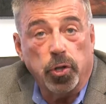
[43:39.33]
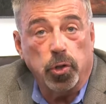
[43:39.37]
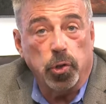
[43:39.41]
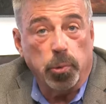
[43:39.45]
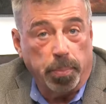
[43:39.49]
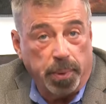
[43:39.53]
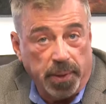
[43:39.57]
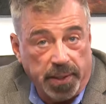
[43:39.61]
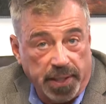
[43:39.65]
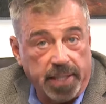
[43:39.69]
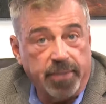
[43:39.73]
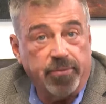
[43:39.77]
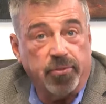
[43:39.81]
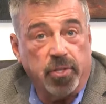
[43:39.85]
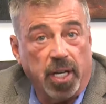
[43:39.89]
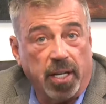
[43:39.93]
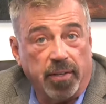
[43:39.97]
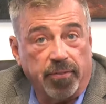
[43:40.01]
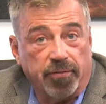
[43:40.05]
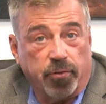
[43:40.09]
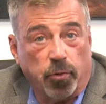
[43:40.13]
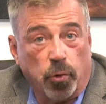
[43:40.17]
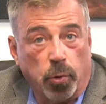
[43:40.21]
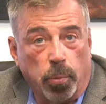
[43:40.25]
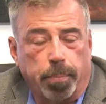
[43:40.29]
You believed you
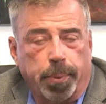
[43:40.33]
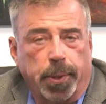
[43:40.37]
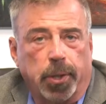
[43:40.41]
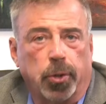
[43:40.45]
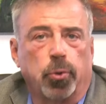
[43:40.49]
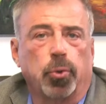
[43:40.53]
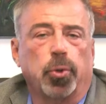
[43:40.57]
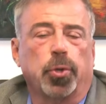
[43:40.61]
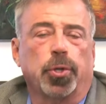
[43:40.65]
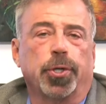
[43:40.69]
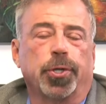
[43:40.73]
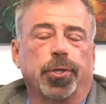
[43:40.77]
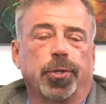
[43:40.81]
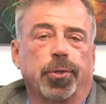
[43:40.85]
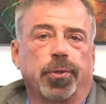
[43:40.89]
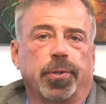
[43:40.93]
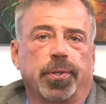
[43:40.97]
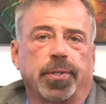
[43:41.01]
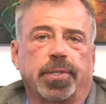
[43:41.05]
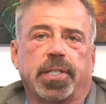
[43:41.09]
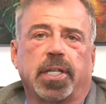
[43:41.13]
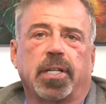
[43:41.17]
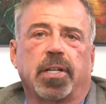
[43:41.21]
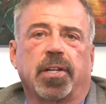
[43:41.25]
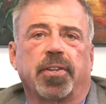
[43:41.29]
had 4, but who are you to
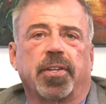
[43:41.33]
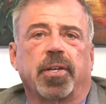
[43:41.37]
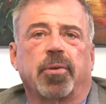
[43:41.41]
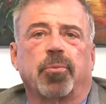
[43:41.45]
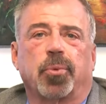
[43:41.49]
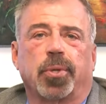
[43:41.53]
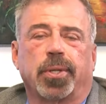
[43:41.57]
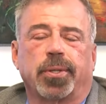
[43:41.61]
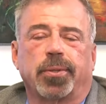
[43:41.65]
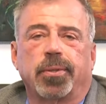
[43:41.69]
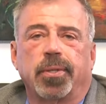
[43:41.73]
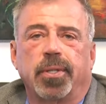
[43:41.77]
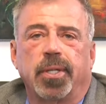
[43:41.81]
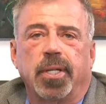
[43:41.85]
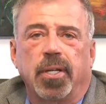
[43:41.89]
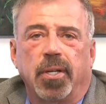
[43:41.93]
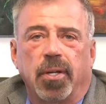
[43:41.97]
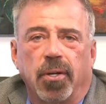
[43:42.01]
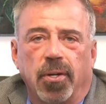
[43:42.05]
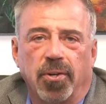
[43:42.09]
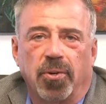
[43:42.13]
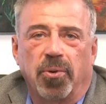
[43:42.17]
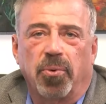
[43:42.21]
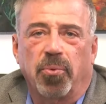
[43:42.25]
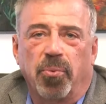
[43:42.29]
tell them
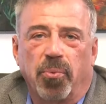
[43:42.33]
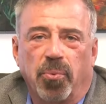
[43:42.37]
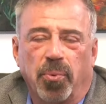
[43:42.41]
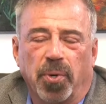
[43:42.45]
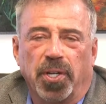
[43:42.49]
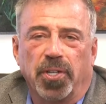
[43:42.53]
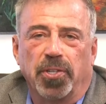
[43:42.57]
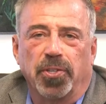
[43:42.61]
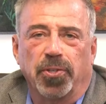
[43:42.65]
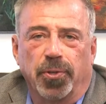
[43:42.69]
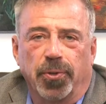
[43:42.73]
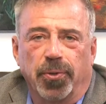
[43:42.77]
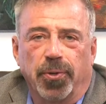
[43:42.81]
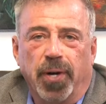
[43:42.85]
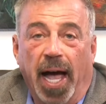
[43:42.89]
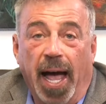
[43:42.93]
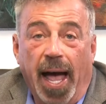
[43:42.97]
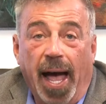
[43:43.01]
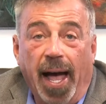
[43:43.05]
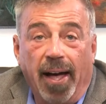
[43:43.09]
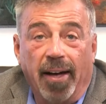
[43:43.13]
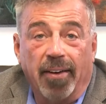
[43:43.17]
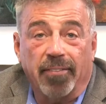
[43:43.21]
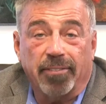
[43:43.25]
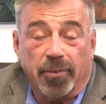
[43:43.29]
what you
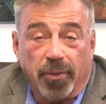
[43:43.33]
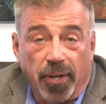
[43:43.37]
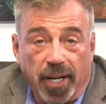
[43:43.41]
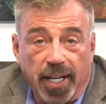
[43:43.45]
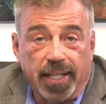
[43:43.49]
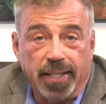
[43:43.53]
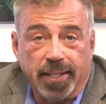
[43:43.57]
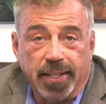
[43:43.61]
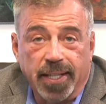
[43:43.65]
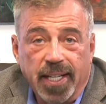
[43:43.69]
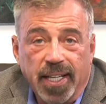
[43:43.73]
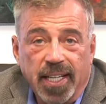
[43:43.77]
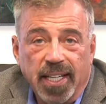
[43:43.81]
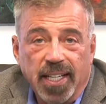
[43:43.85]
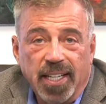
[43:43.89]
have, right?